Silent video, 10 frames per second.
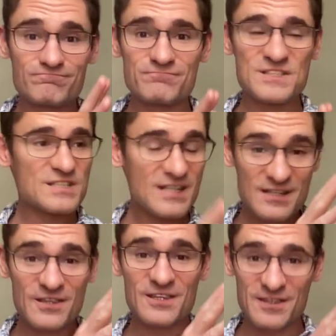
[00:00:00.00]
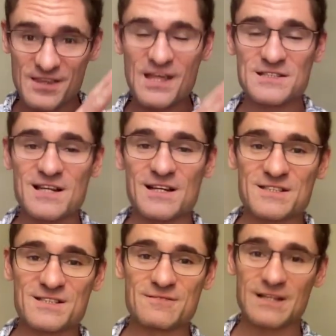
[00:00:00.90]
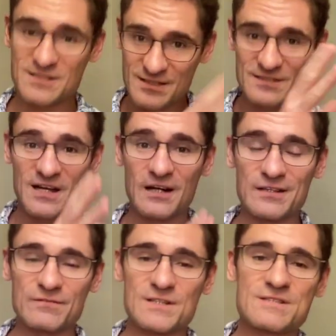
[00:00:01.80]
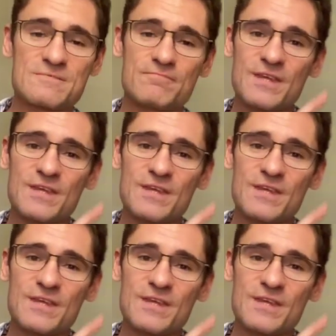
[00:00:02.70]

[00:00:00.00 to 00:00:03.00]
see and think that that's us. That's the entirety of us.